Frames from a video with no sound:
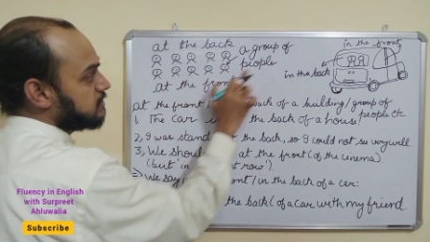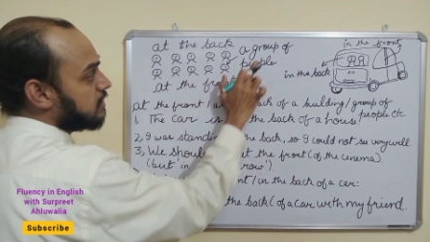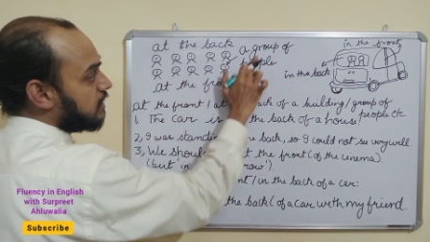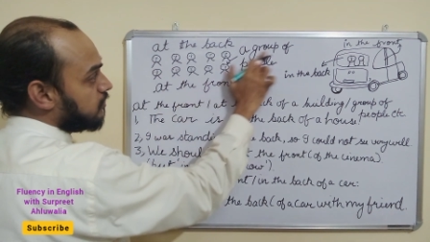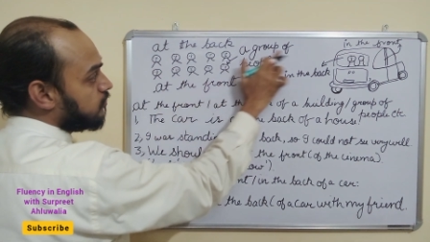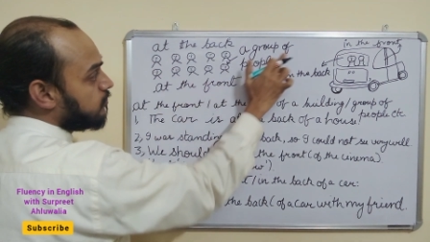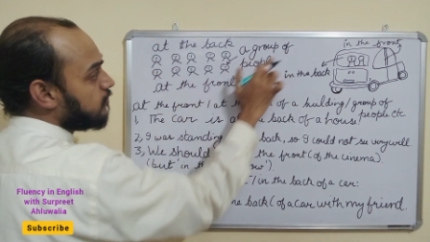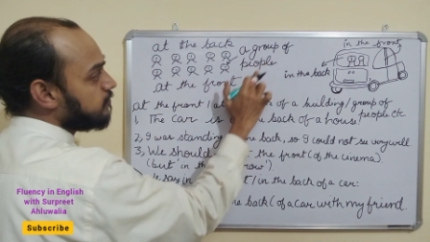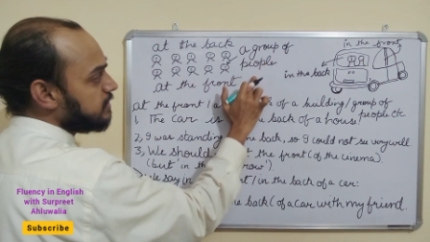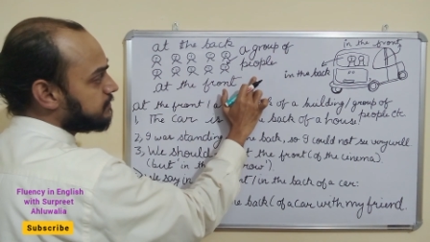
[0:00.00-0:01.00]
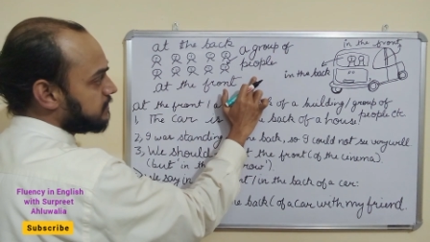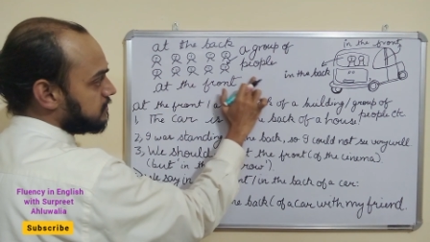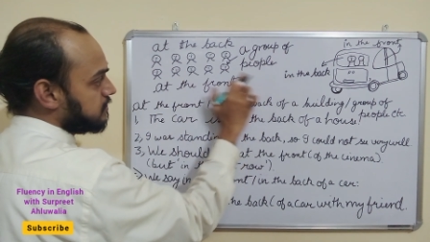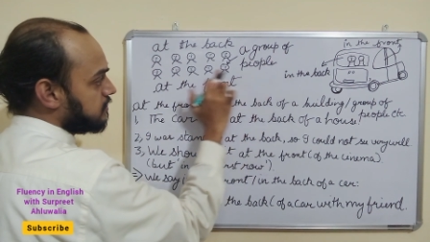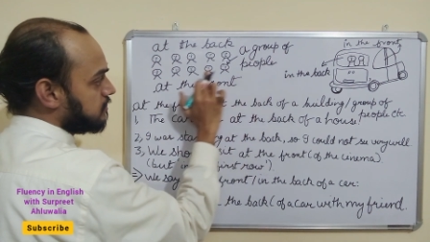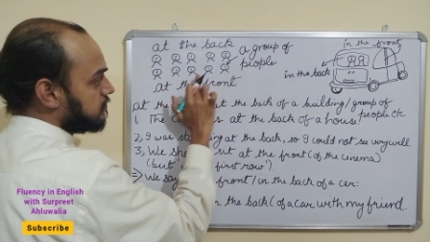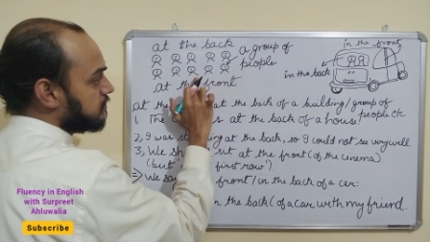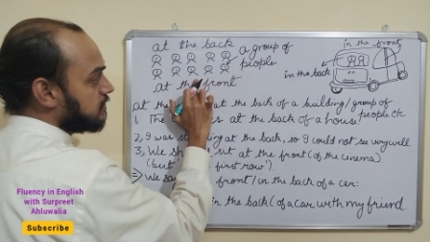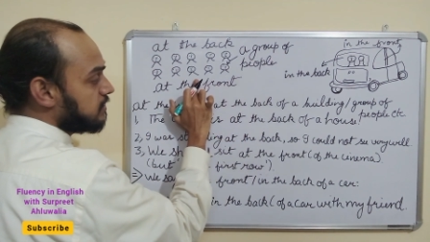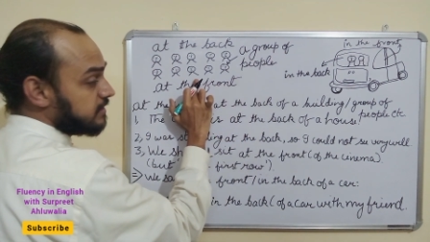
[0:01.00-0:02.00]
A group of people.
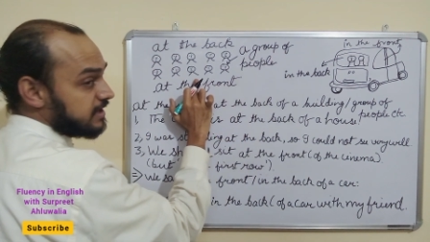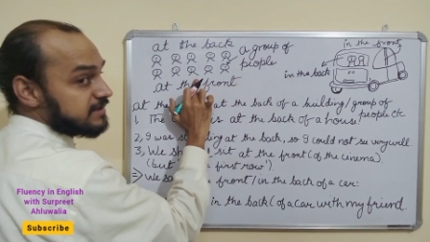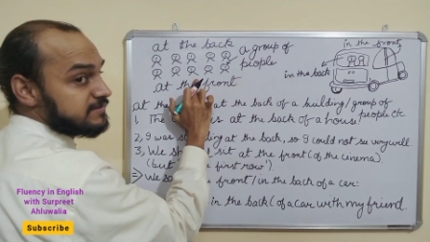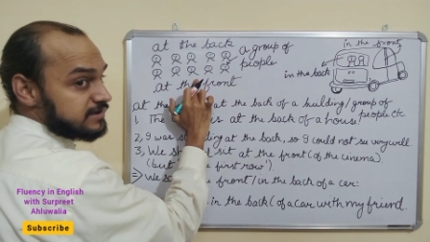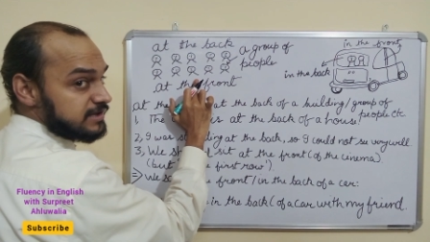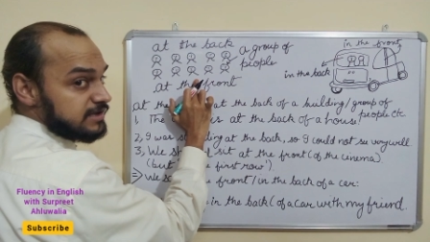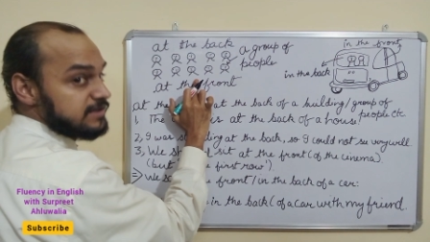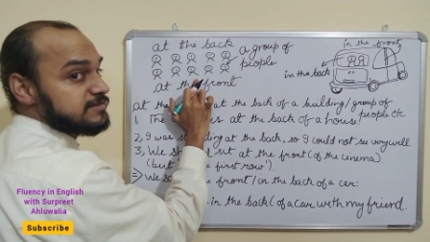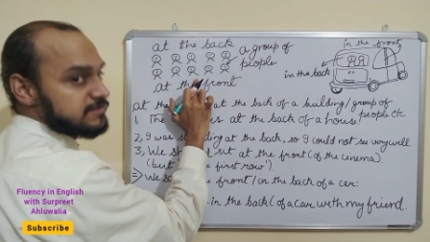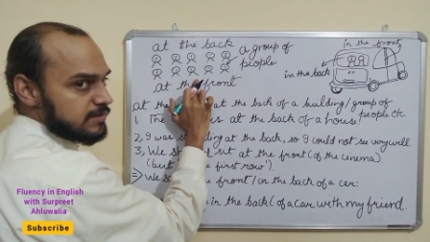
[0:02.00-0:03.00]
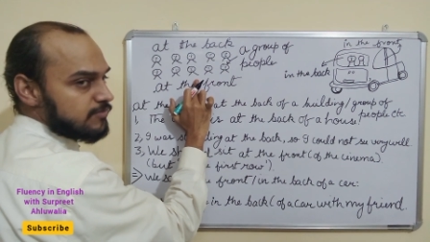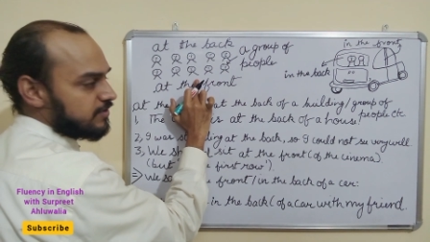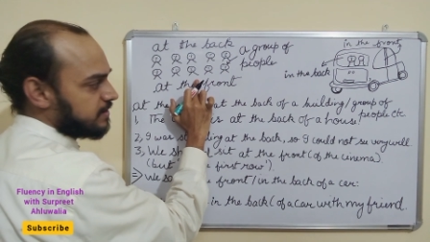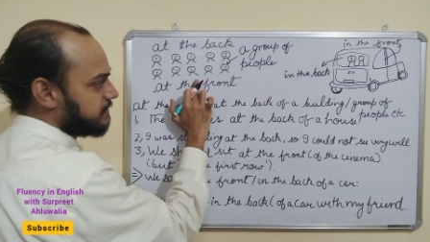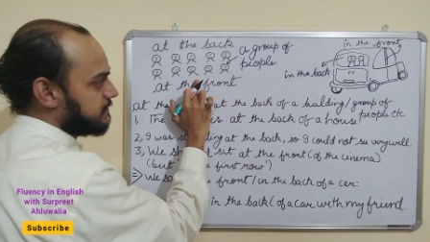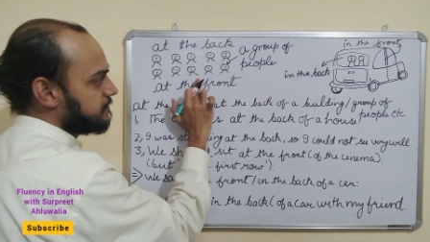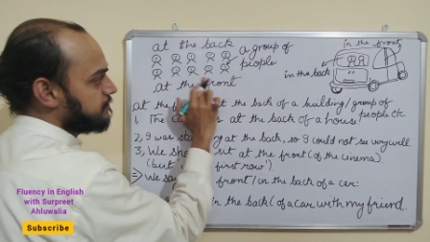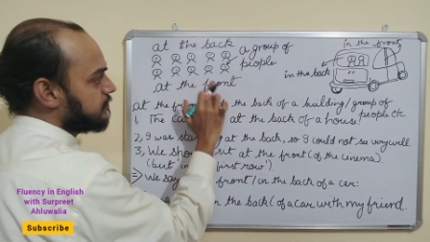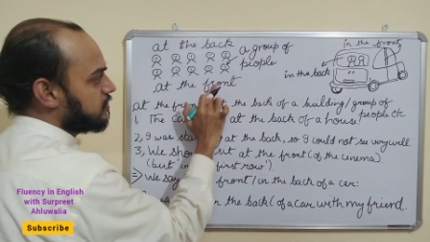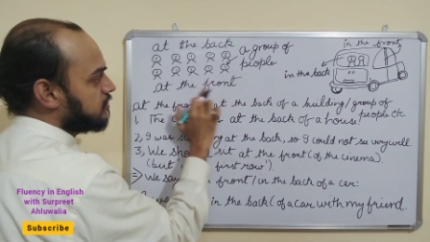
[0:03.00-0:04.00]
They are sitting somewhere.
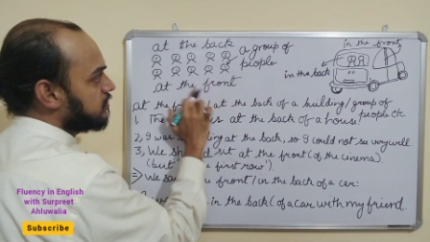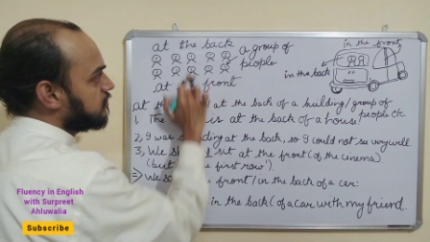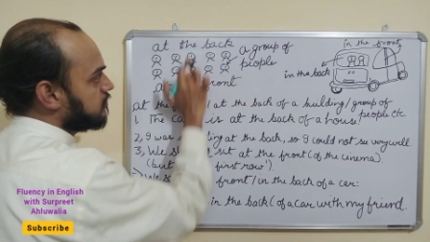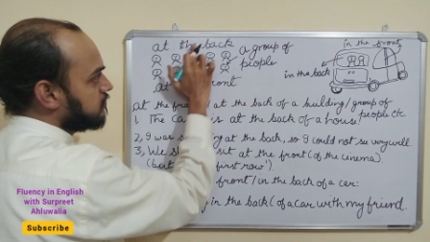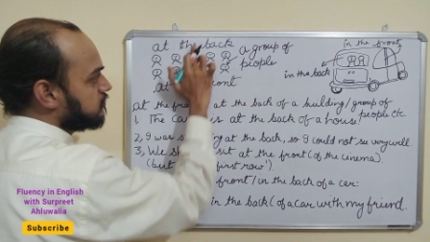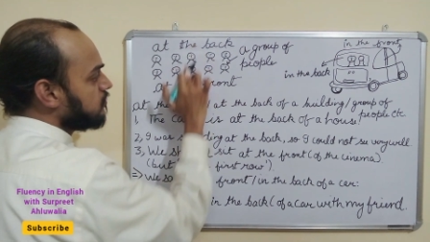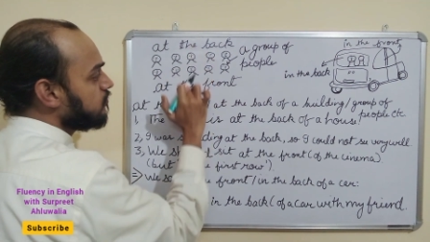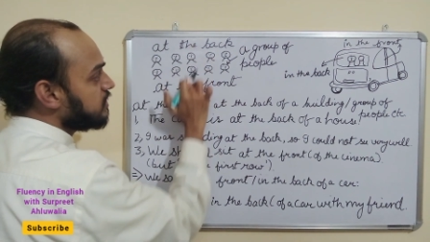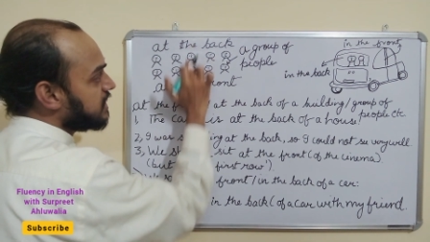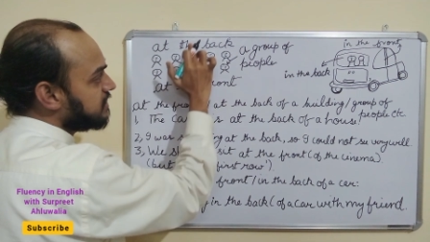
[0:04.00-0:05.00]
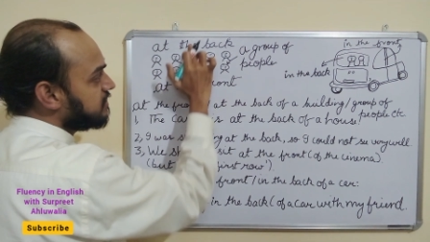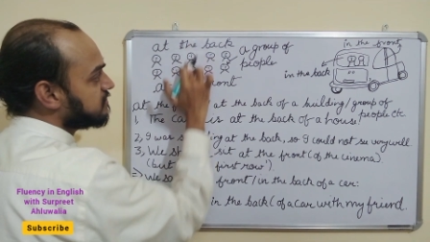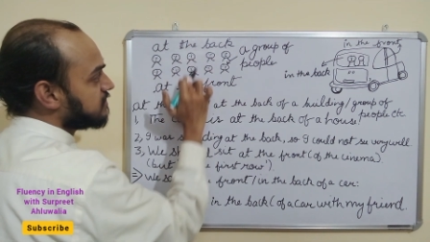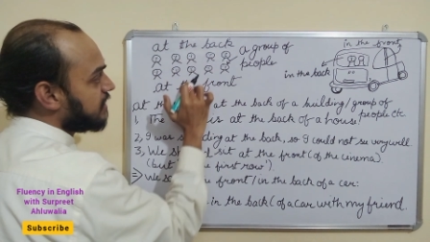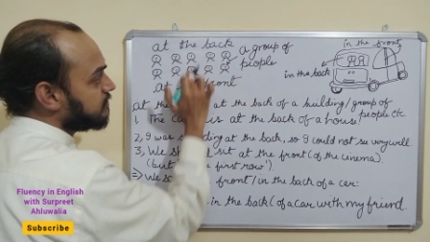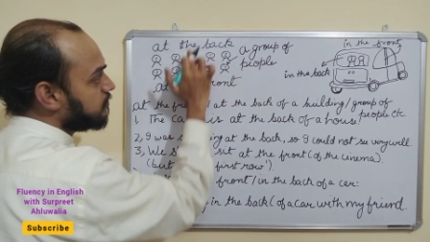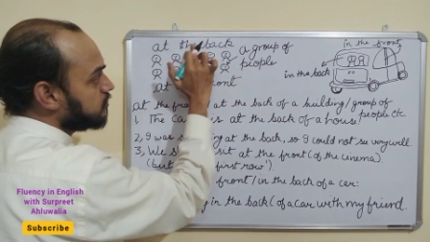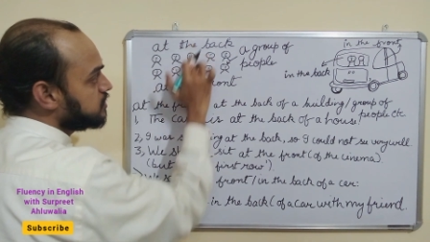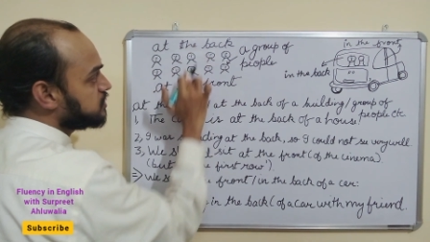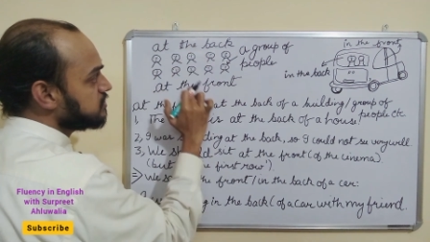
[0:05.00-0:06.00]
So we can describe the
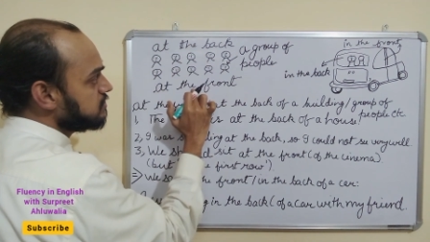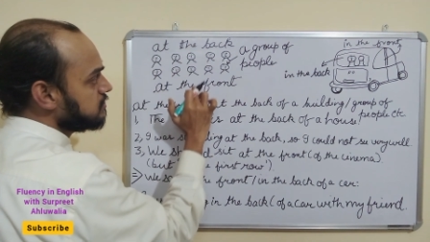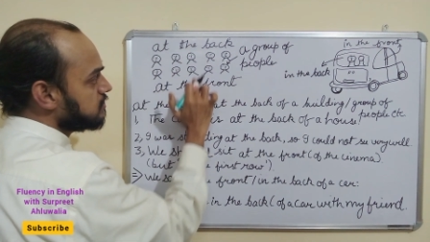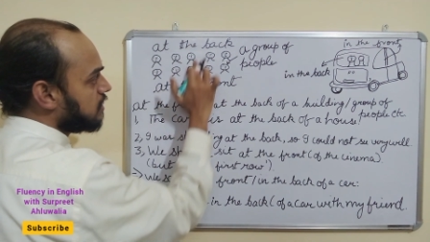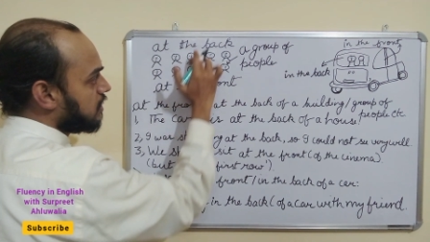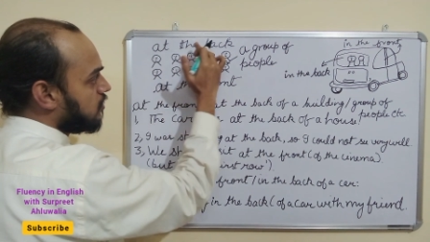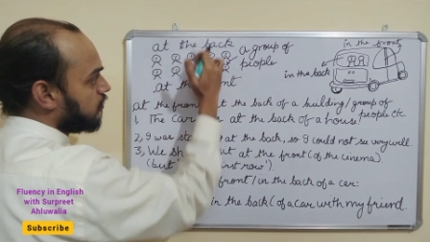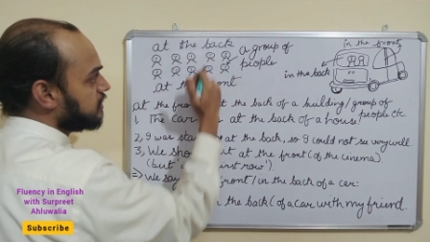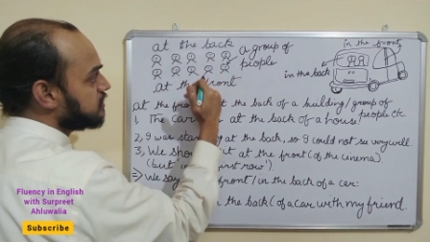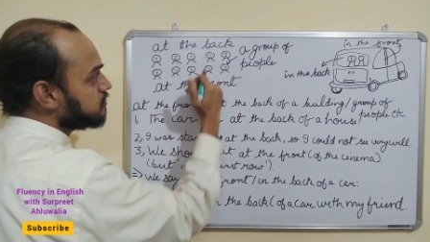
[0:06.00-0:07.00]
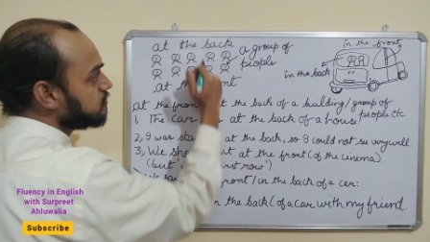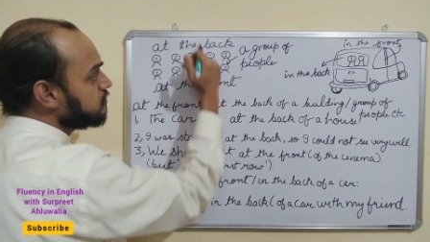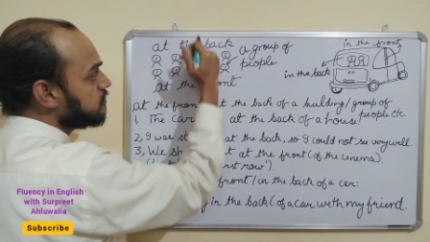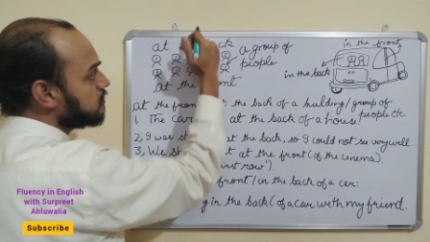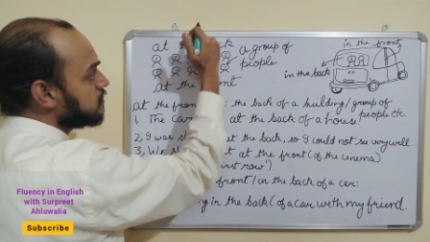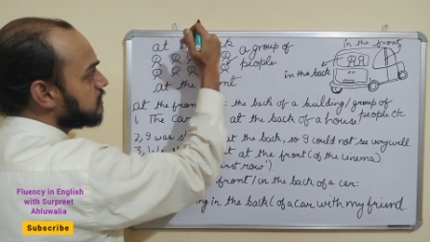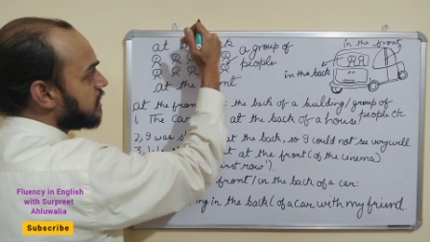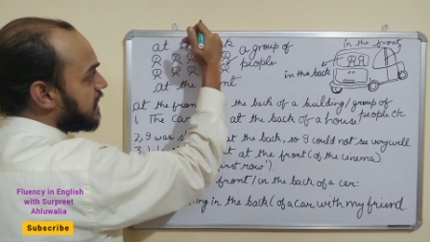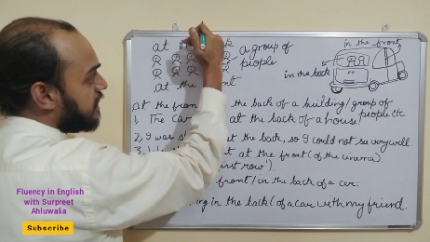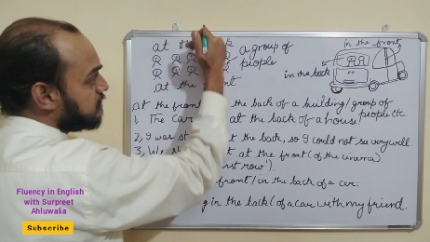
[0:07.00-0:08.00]
position according to
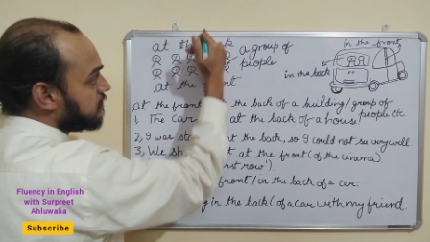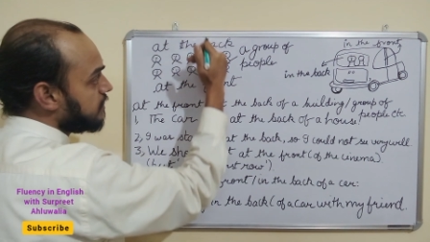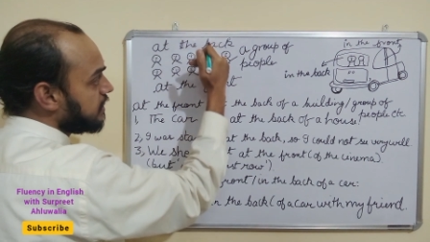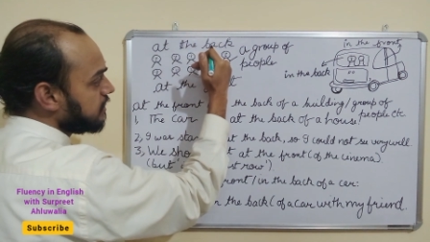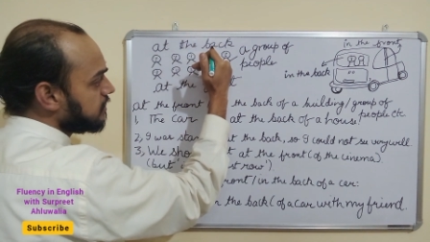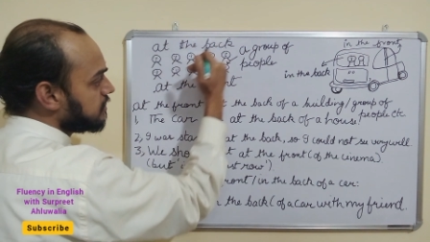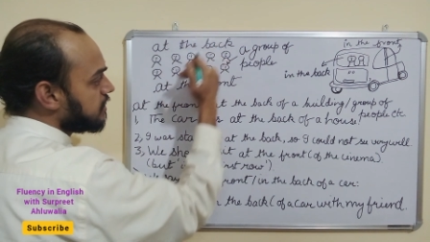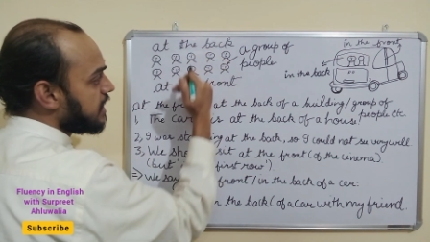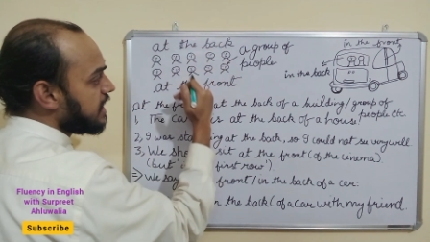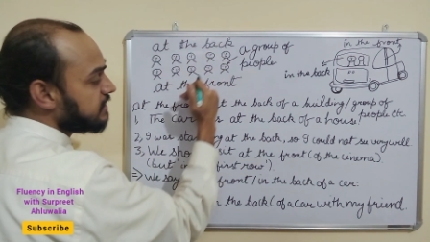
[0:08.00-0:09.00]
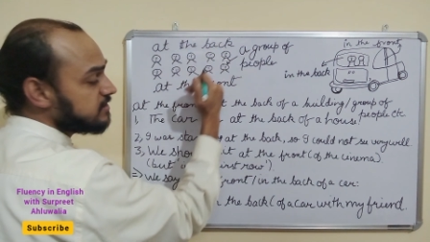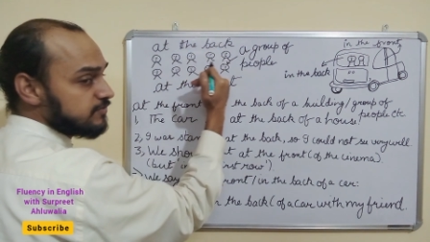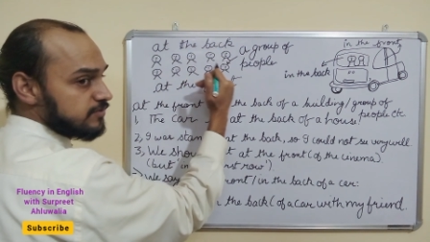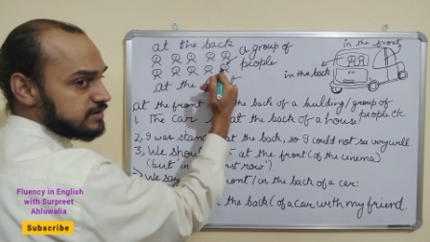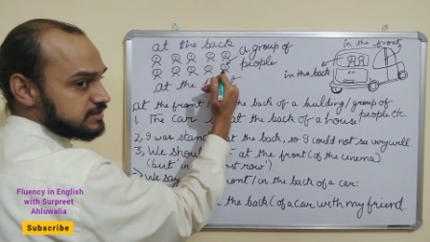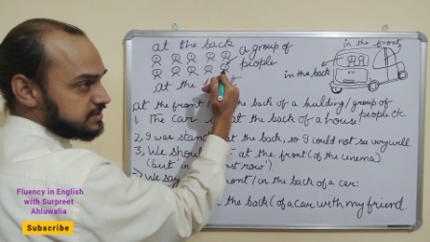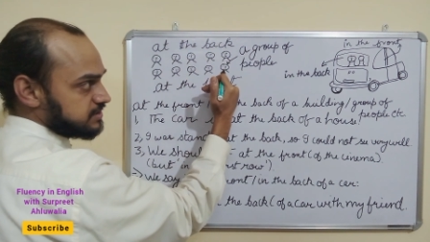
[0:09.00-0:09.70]
at the back, at the front.